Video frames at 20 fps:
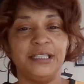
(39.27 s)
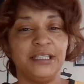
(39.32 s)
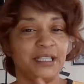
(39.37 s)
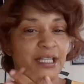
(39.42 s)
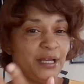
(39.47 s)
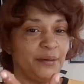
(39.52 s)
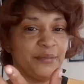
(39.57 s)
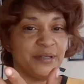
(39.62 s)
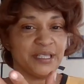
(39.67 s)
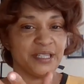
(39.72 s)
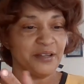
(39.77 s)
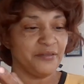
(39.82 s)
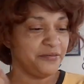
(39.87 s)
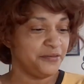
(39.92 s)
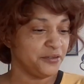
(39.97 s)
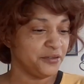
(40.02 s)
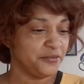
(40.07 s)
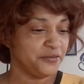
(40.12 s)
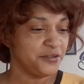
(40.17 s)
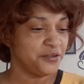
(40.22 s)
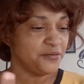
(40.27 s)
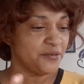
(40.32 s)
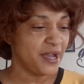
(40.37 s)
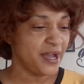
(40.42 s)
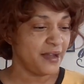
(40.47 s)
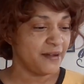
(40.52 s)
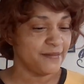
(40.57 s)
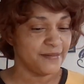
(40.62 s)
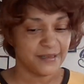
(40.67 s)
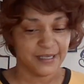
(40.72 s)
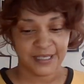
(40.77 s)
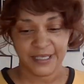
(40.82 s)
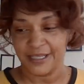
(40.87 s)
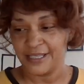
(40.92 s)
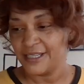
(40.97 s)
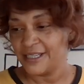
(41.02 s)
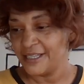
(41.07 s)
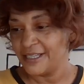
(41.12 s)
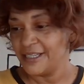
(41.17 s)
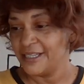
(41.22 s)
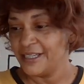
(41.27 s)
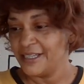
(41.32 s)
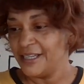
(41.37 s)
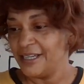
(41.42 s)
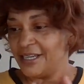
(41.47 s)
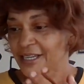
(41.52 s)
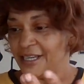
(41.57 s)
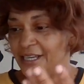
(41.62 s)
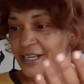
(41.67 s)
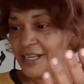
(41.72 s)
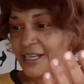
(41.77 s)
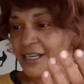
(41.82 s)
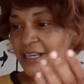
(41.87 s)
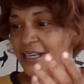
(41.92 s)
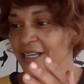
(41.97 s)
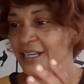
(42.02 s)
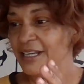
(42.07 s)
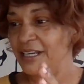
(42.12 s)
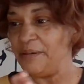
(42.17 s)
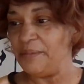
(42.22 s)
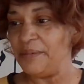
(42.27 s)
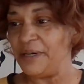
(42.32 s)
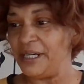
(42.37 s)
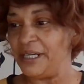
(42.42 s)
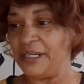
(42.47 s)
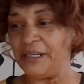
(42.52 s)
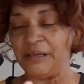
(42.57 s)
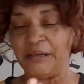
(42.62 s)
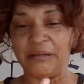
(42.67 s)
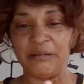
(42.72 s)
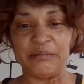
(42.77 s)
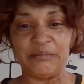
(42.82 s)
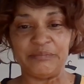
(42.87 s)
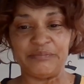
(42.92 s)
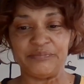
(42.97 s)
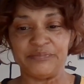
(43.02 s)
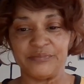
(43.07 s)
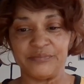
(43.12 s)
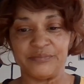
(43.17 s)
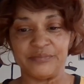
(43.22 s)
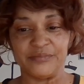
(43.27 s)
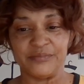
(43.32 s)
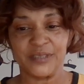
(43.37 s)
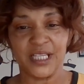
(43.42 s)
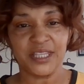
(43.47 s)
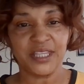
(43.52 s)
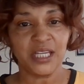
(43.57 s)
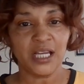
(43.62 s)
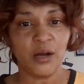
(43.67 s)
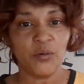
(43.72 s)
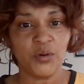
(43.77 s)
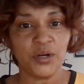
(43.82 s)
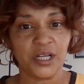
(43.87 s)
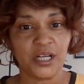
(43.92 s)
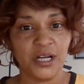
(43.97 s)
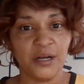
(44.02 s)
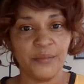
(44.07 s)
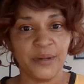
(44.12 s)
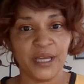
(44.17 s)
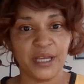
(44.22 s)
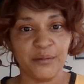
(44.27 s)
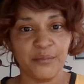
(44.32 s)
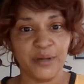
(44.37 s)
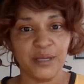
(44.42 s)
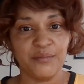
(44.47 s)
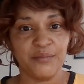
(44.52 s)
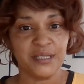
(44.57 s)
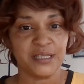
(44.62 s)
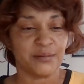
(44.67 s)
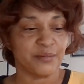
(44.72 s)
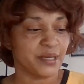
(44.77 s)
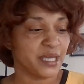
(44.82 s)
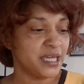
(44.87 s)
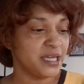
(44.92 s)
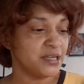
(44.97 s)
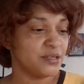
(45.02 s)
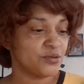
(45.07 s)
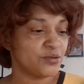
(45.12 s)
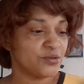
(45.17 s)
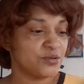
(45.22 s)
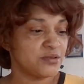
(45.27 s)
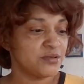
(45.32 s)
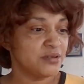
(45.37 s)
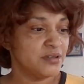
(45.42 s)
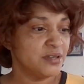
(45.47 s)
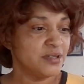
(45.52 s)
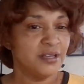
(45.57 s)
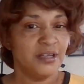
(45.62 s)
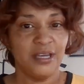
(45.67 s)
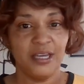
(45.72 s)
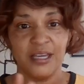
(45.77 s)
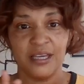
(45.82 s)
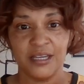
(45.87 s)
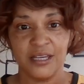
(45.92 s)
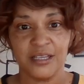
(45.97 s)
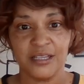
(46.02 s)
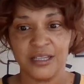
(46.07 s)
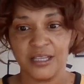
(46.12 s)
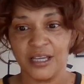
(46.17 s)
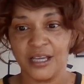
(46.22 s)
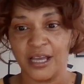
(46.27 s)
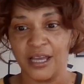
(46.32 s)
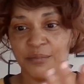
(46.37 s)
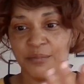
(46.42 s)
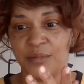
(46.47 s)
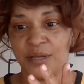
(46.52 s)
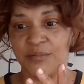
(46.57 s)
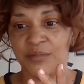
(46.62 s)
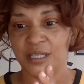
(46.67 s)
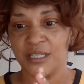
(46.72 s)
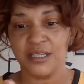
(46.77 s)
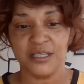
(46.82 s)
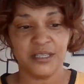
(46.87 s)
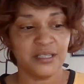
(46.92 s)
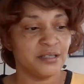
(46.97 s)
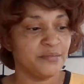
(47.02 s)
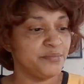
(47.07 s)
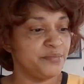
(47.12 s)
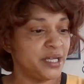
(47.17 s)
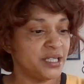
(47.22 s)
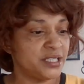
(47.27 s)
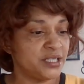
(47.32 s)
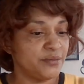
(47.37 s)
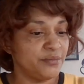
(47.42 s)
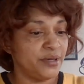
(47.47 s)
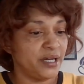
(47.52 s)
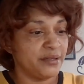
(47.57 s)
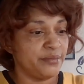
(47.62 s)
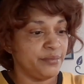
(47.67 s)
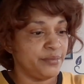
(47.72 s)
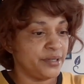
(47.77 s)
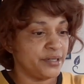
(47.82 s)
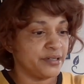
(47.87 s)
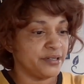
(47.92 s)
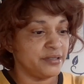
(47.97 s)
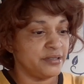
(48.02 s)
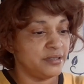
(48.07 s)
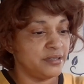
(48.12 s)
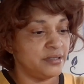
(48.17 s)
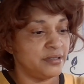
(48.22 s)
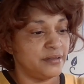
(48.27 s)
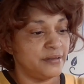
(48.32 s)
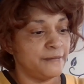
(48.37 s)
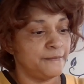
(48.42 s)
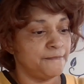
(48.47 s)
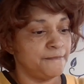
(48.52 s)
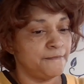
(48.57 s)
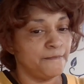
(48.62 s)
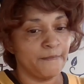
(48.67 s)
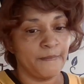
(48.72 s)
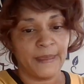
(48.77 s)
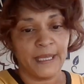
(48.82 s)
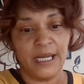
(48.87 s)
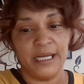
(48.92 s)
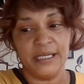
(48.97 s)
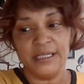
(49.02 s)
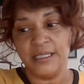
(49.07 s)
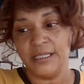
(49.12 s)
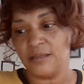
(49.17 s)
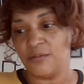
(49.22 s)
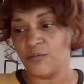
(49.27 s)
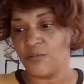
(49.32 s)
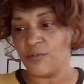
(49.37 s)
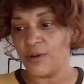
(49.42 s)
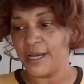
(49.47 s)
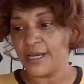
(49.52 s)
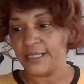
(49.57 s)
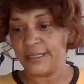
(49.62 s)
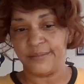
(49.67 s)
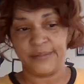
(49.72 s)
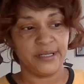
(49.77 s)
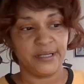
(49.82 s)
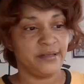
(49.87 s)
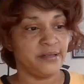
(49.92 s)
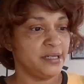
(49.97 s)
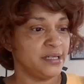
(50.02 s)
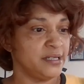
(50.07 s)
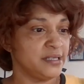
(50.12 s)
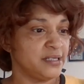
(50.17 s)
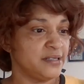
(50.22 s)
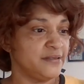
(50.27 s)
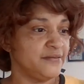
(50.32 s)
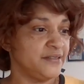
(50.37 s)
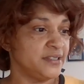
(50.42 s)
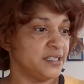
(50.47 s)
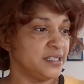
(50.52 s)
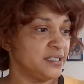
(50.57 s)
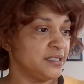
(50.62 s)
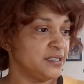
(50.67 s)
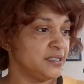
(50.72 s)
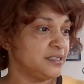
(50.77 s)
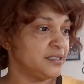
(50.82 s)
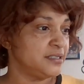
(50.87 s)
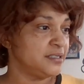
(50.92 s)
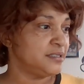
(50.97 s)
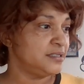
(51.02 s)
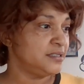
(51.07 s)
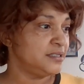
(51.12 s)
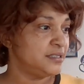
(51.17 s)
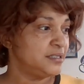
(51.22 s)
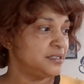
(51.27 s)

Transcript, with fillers: and I've been up for a few hours. But um I think I want to come back and make me some candles. And I think I gotta make me another batch of body butter. I need some raspberry and some vanilla